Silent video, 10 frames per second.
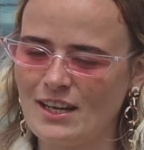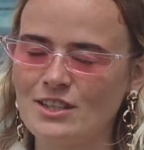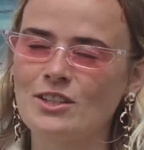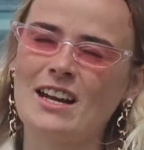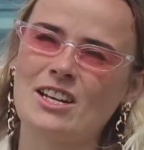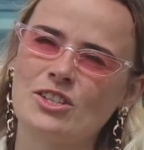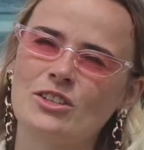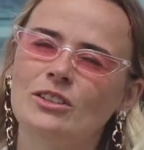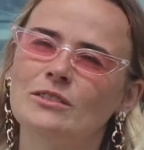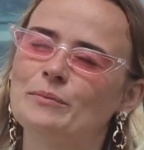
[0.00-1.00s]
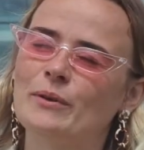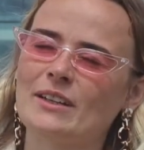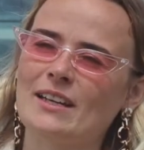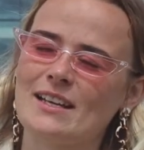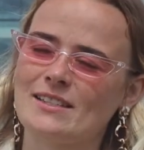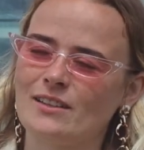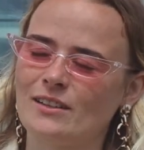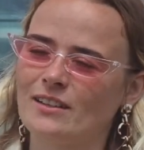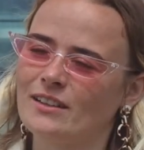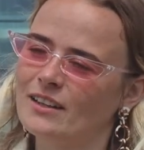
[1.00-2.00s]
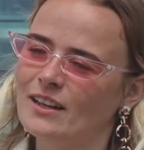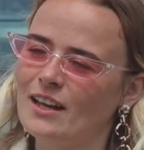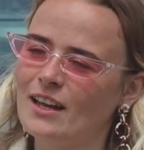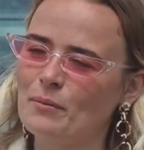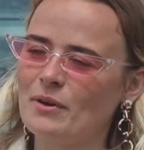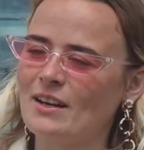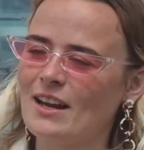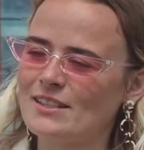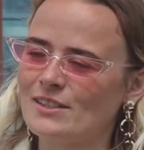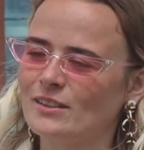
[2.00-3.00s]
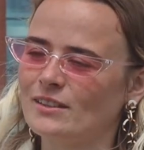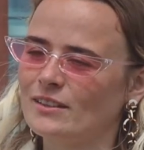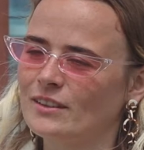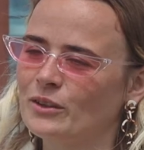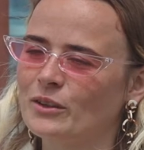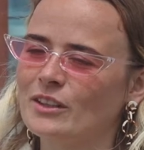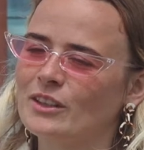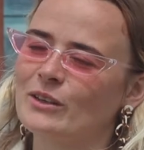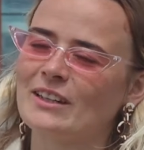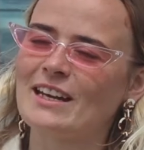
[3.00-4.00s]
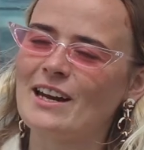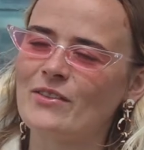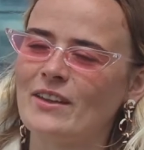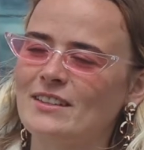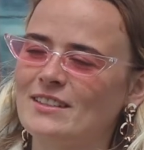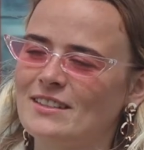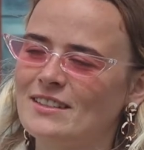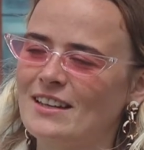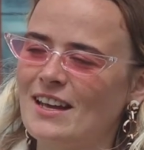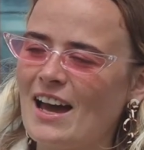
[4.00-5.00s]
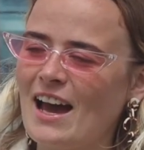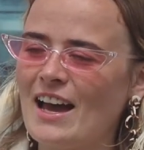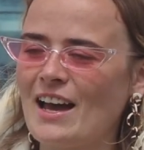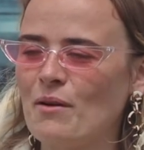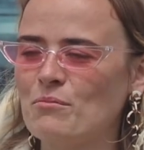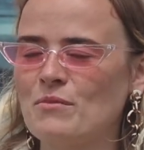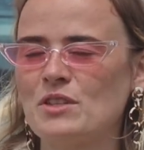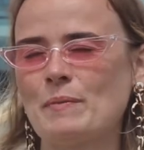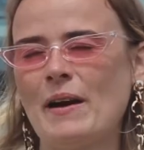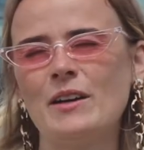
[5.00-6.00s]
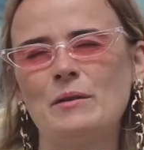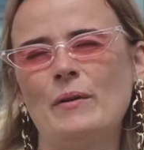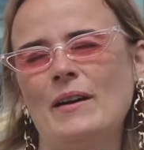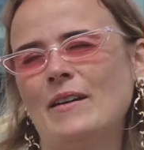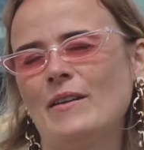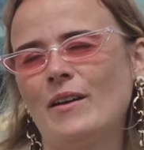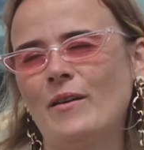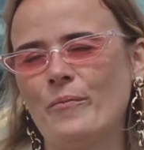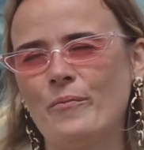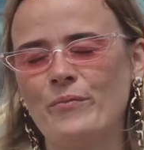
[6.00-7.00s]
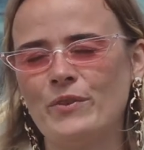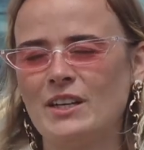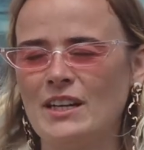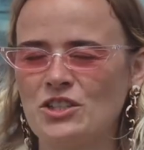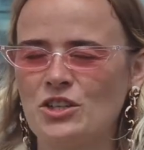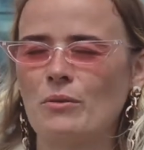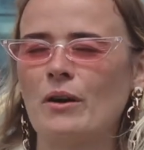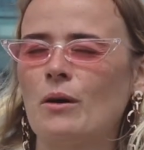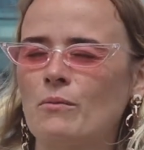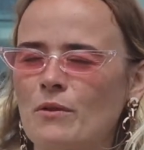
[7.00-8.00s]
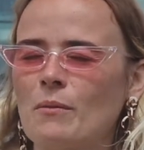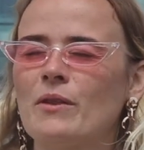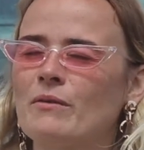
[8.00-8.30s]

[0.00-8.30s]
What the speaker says: international, but it has a you can hear that I am inspired by the nature where I come from on